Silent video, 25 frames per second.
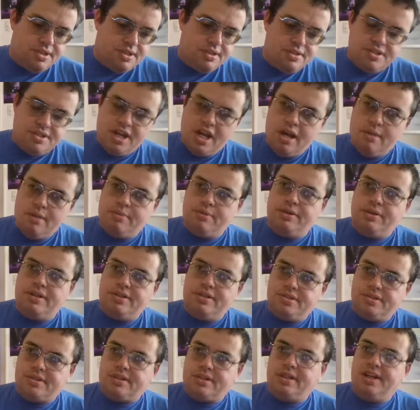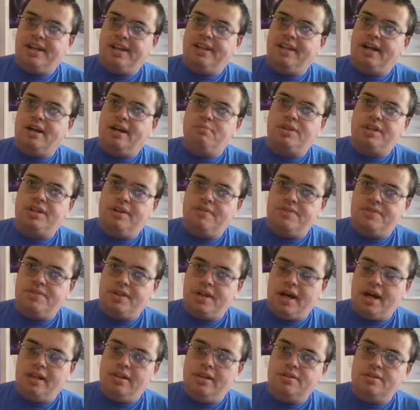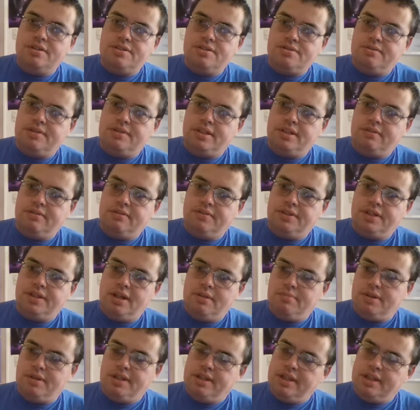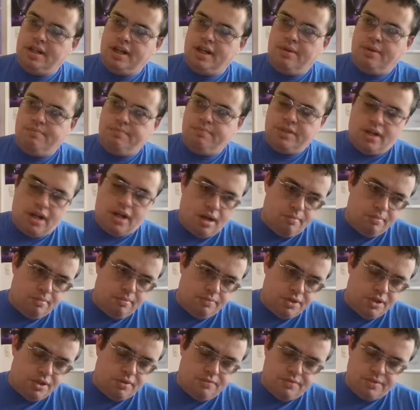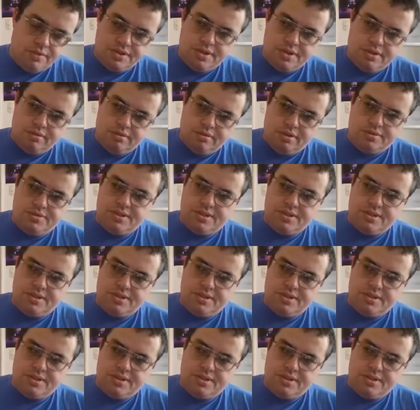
and Tamborine is clearly, I mean, I've alluded to it in another video, but now I'm not for children.